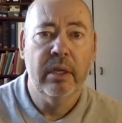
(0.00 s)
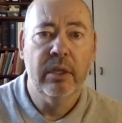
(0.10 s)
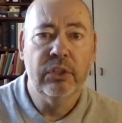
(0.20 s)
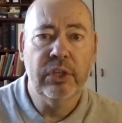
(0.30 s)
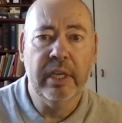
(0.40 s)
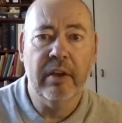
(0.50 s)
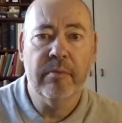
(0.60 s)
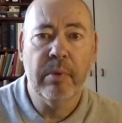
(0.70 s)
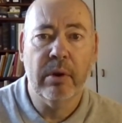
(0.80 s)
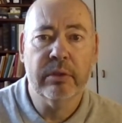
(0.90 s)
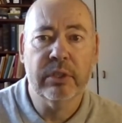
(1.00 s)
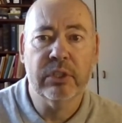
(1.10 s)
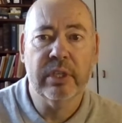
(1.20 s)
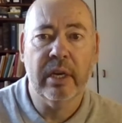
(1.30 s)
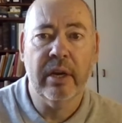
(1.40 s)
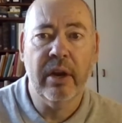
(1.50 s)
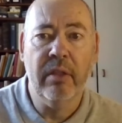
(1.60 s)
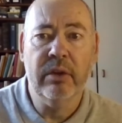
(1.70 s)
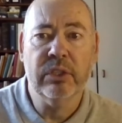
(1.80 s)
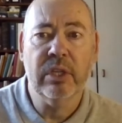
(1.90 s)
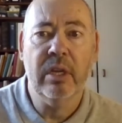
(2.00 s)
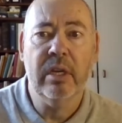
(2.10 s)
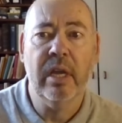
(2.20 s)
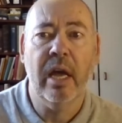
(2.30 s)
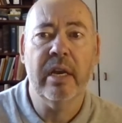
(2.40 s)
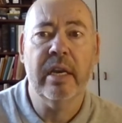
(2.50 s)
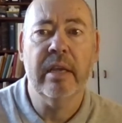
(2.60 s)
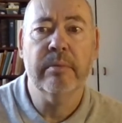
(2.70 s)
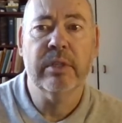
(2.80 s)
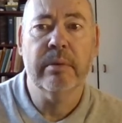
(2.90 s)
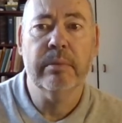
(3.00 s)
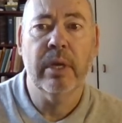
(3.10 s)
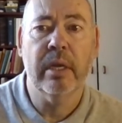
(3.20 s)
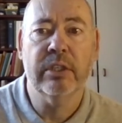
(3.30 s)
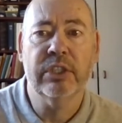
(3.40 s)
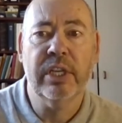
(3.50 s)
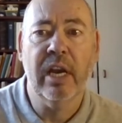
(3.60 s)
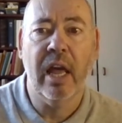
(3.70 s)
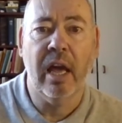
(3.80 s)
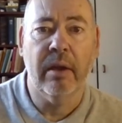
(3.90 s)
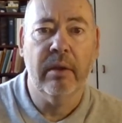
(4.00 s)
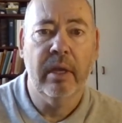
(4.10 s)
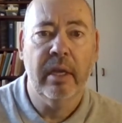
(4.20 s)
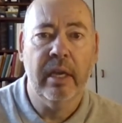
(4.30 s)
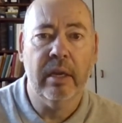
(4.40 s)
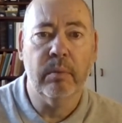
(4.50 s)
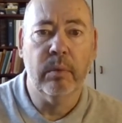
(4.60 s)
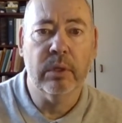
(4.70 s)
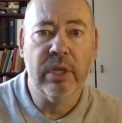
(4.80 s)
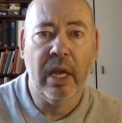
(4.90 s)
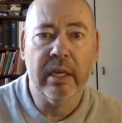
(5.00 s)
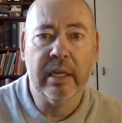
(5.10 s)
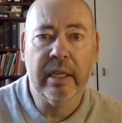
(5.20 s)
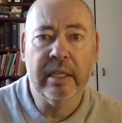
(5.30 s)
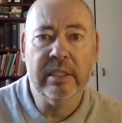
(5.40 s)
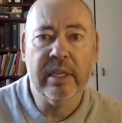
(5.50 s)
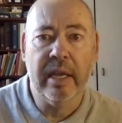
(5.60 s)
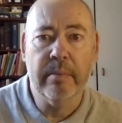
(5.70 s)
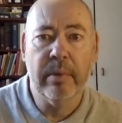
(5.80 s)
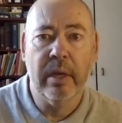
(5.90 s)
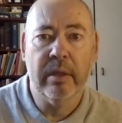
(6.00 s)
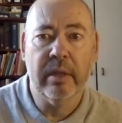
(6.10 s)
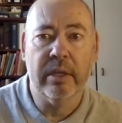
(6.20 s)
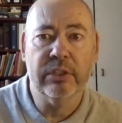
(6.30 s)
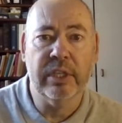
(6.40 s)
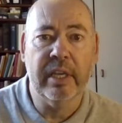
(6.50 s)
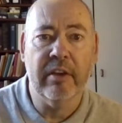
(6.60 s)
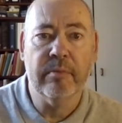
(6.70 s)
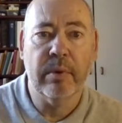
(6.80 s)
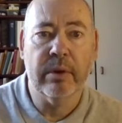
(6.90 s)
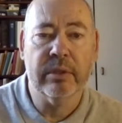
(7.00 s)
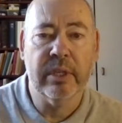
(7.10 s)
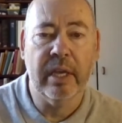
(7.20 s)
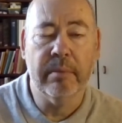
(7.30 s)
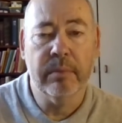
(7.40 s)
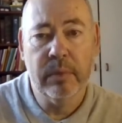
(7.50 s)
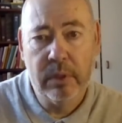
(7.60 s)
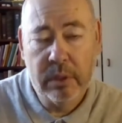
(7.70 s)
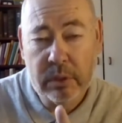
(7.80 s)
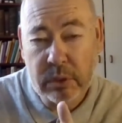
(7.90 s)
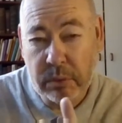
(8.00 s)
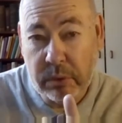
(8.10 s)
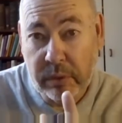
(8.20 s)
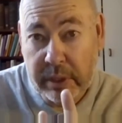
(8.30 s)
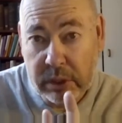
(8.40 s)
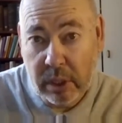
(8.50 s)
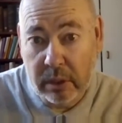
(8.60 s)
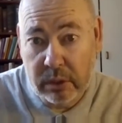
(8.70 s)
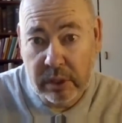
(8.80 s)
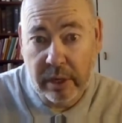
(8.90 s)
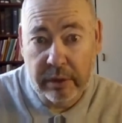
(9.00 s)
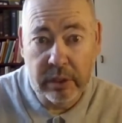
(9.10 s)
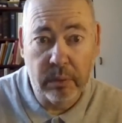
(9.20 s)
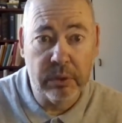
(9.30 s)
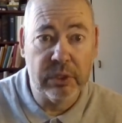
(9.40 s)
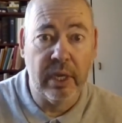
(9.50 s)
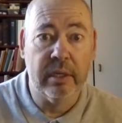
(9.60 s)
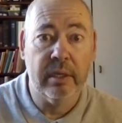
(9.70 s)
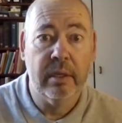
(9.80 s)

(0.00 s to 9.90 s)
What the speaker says: She gave birth to still another son and named him Shelah. It was at Kizeb that she gave birth to him." So 3 sons there, you notice that.